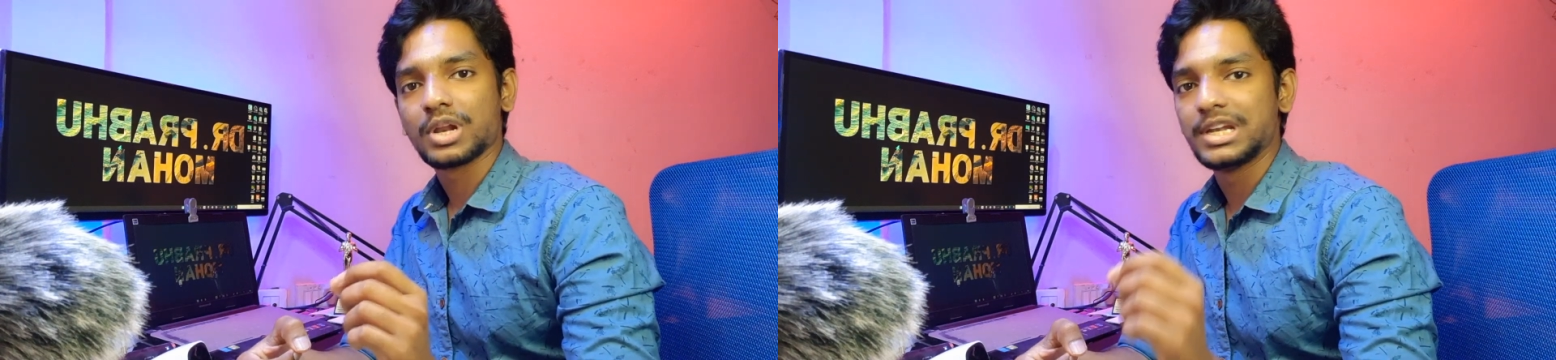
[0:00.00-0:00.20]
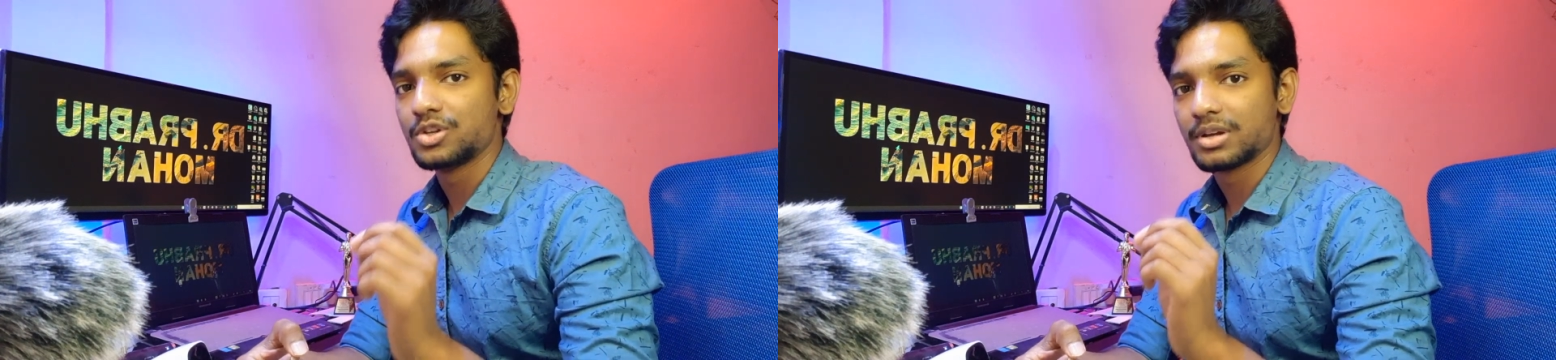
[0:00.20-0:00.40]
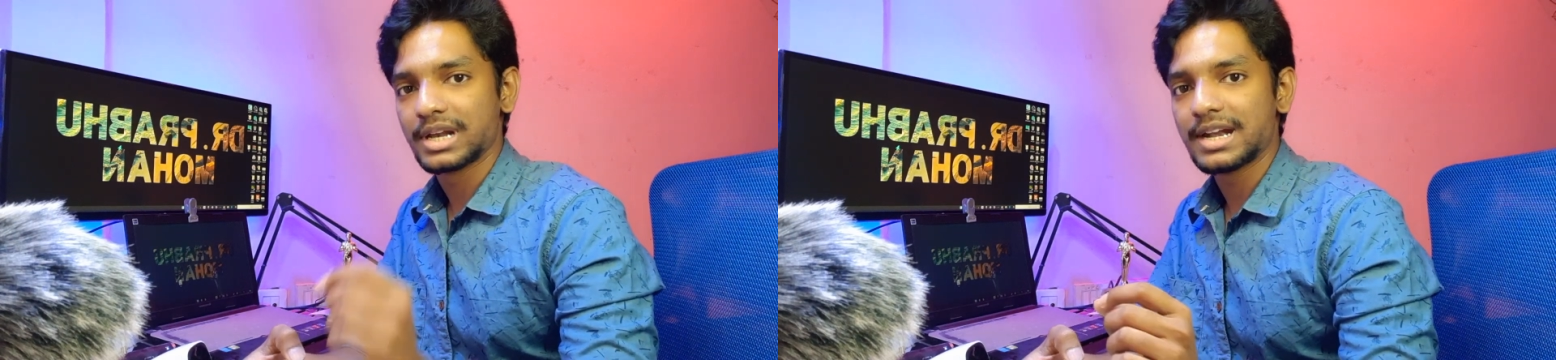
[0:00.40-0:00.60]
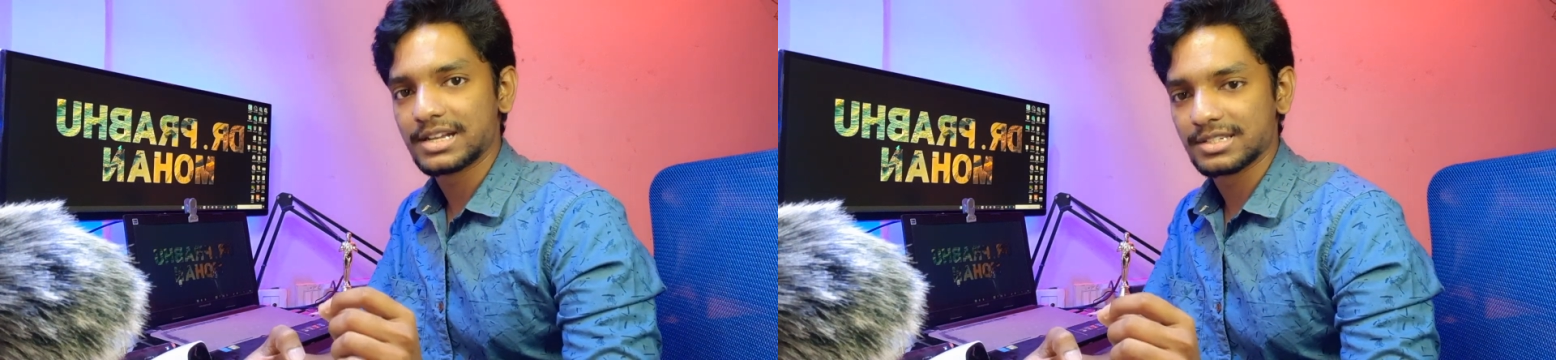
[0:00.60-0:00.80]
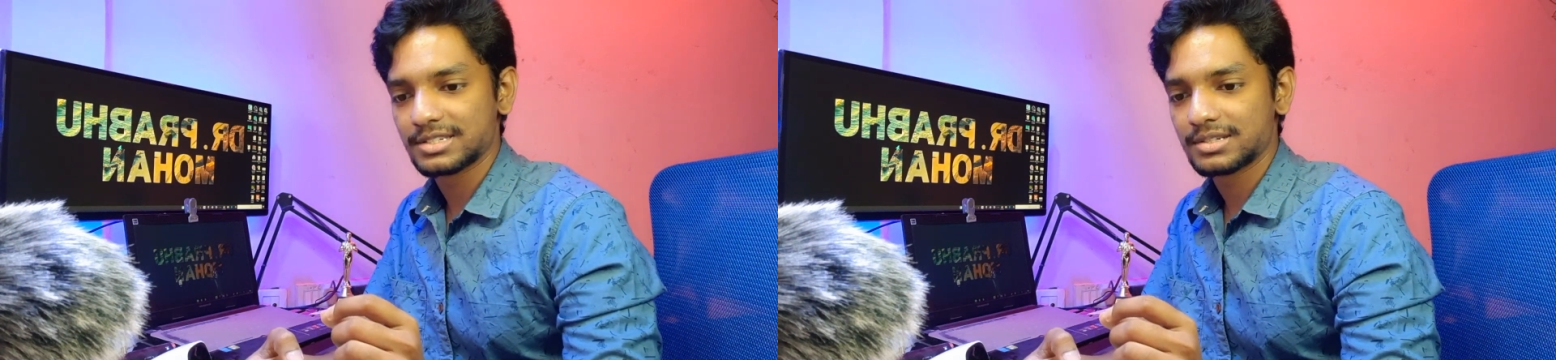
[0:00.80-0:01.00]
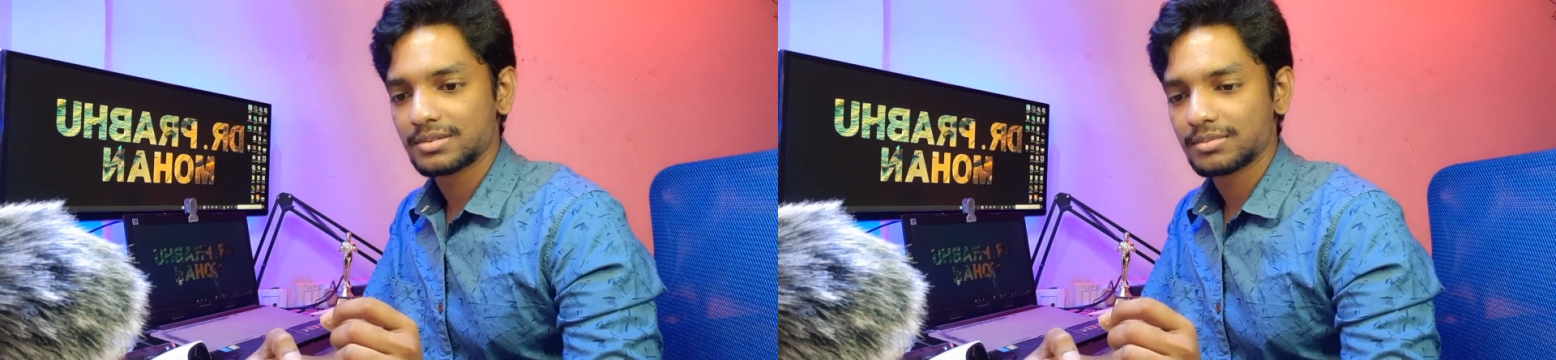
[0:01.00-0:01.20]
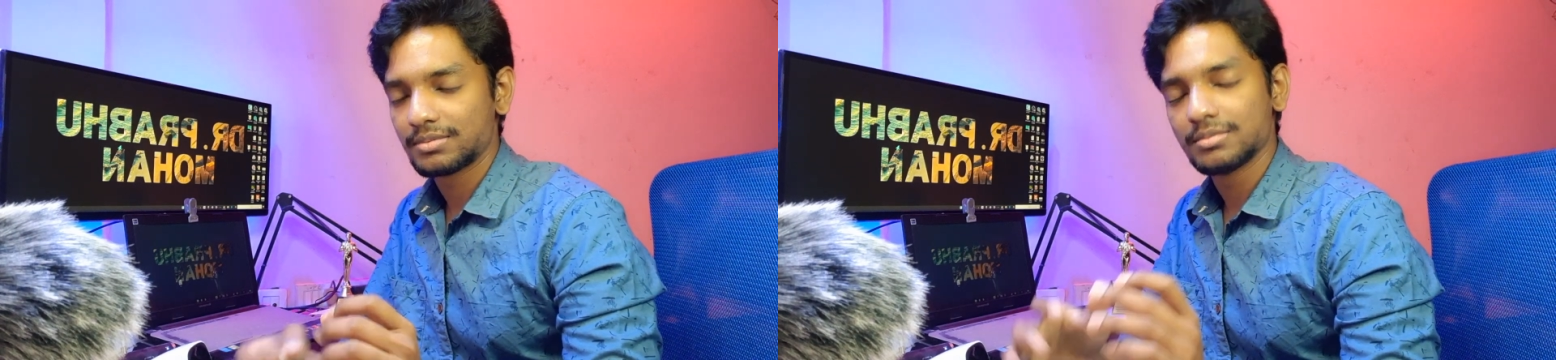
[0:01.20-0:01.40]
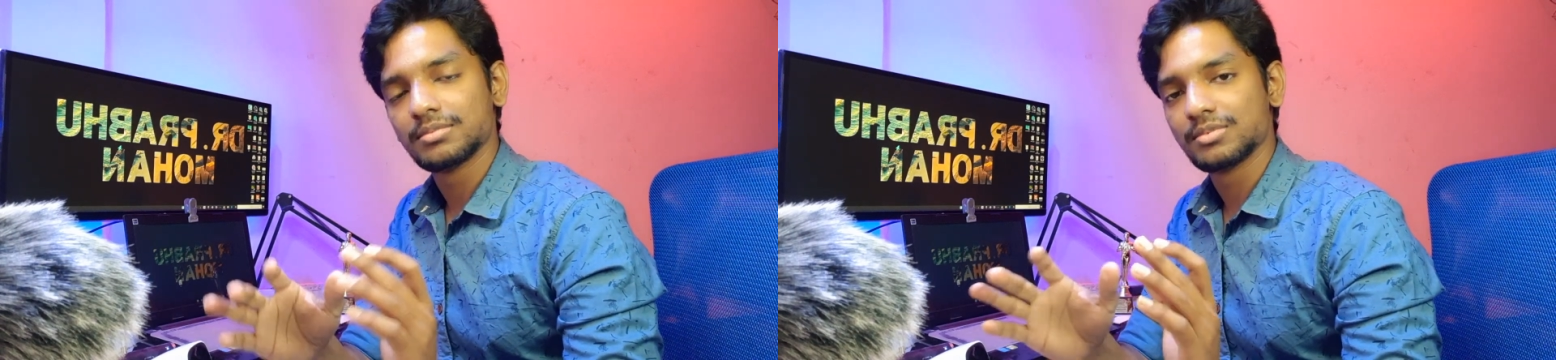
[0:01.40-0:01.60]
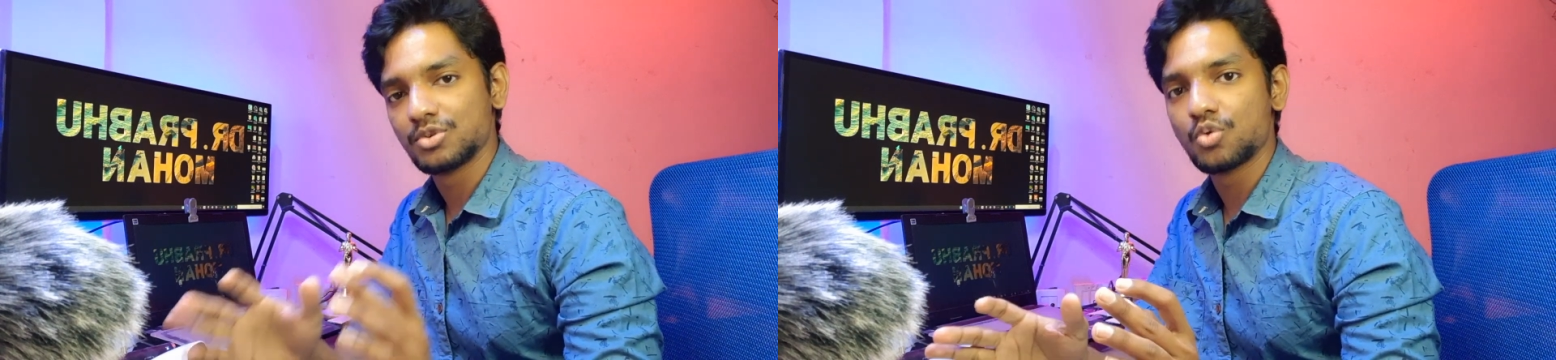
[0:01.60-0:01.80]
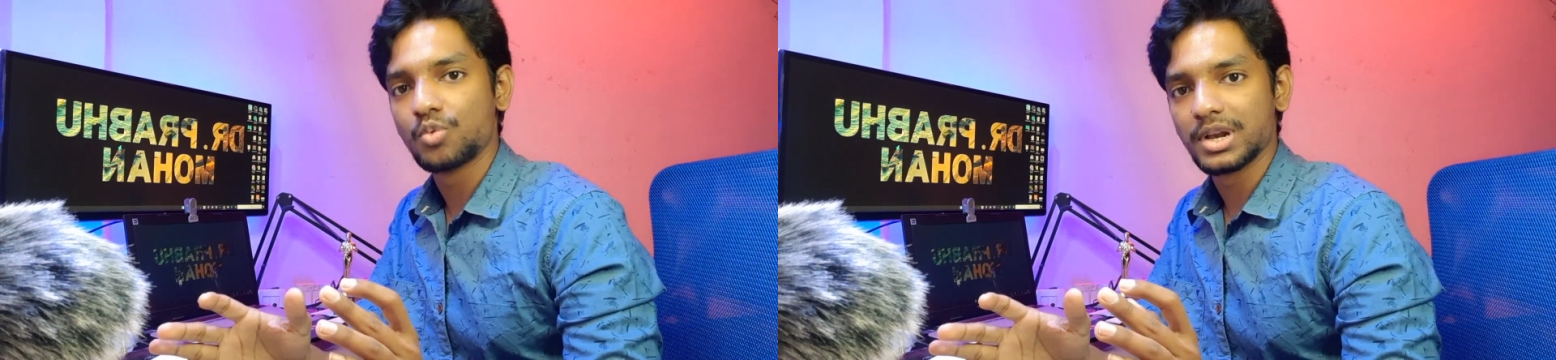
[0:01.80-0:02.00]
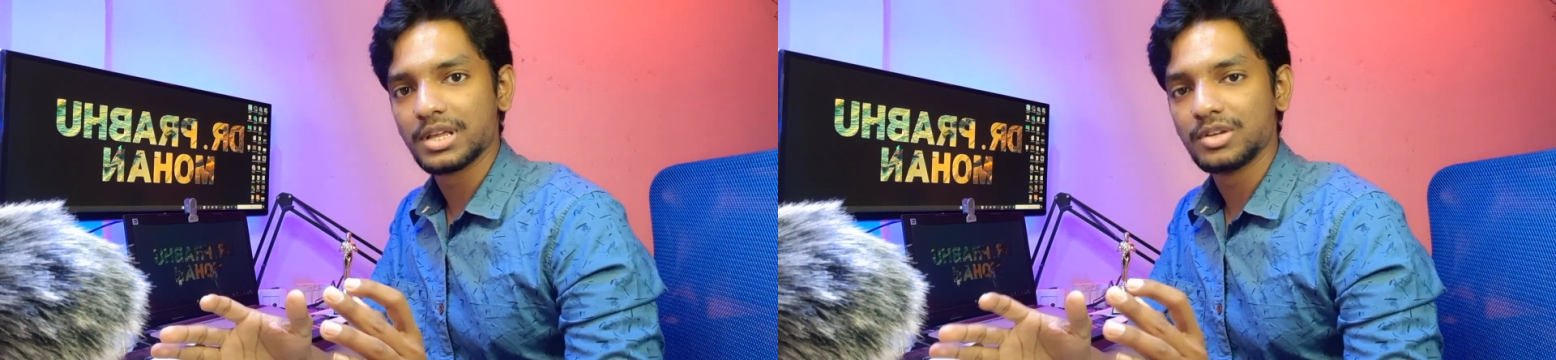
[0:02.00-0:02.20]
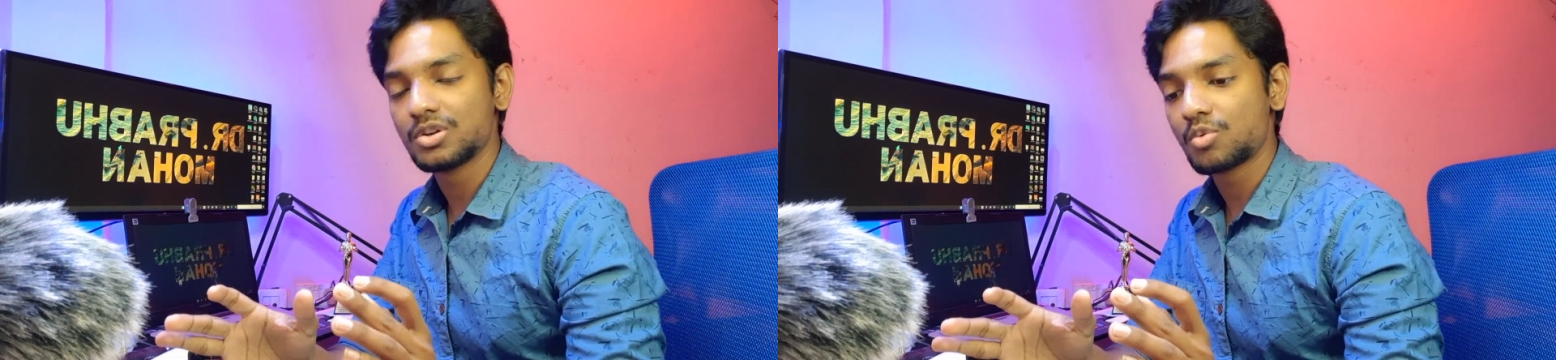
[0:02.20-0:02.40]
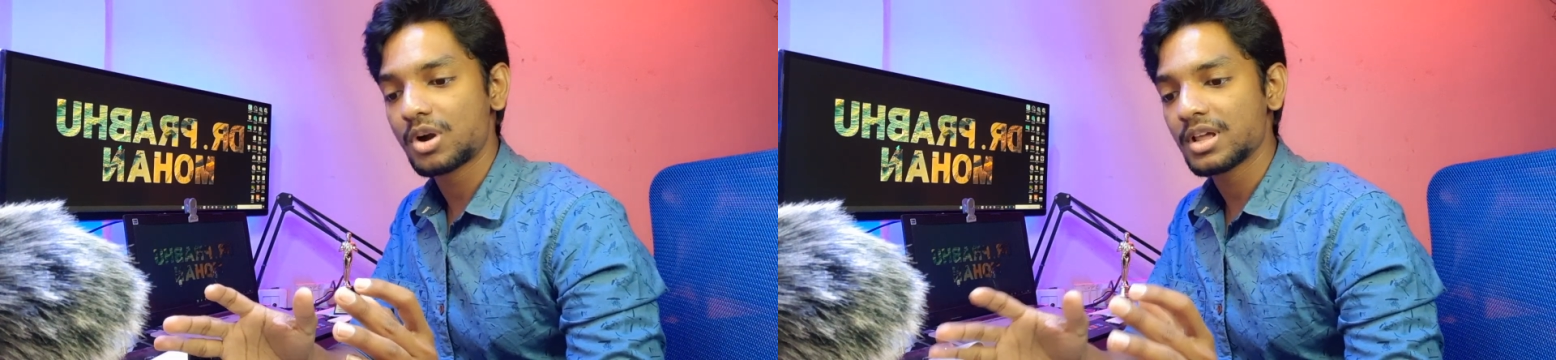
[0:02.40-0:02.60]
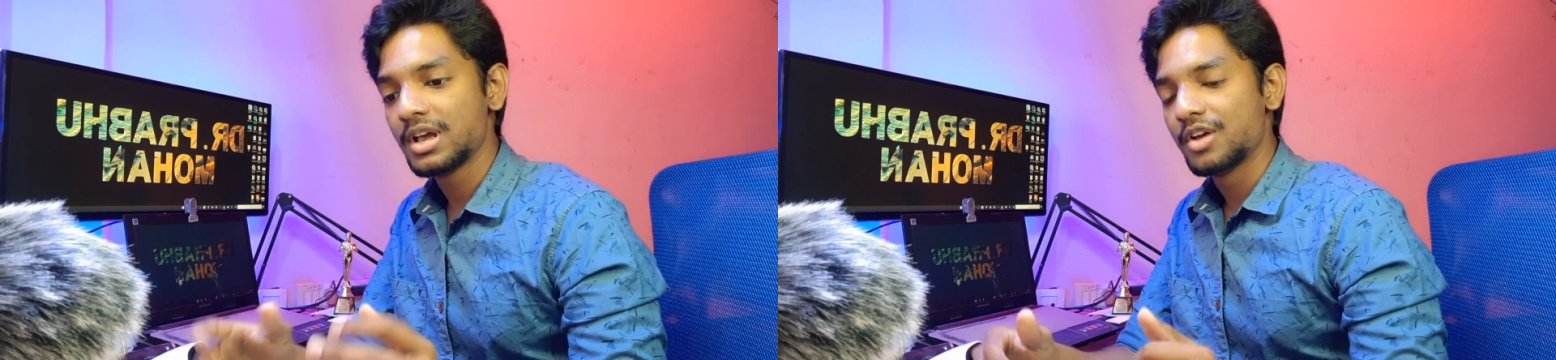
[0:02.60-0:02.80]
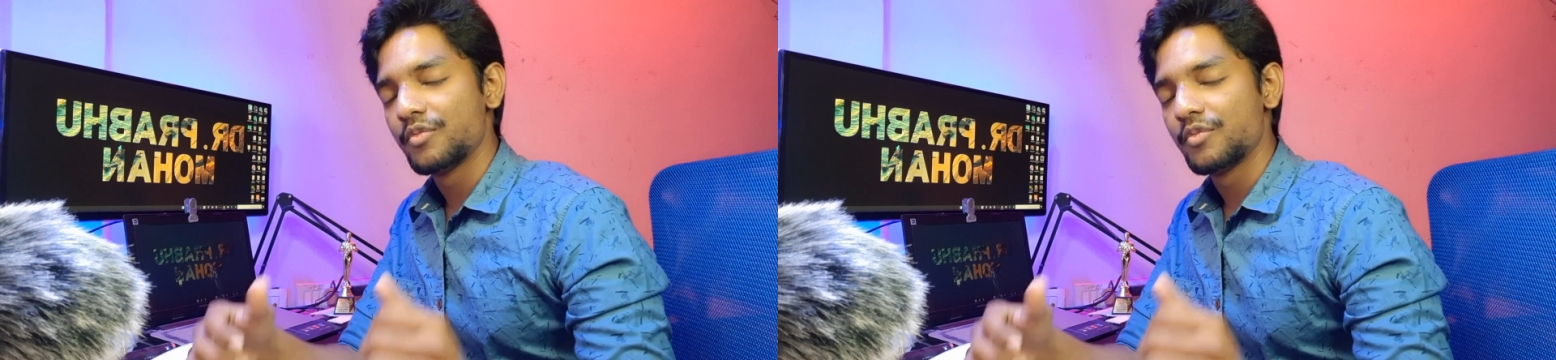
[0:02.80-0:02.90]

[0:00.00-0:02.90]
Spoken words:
in your grand tests, don't worry. You know what?